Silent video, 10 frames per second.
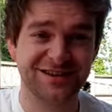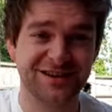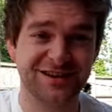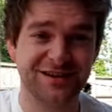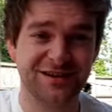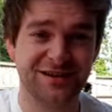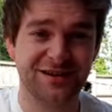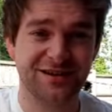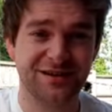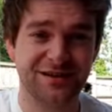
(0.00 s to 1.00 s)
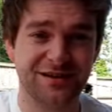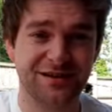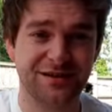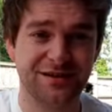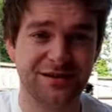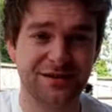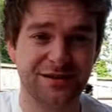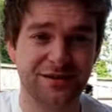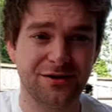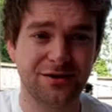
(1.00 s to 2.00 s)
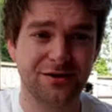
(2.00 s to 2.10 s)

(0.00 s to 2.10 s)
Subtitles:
(no one is talking)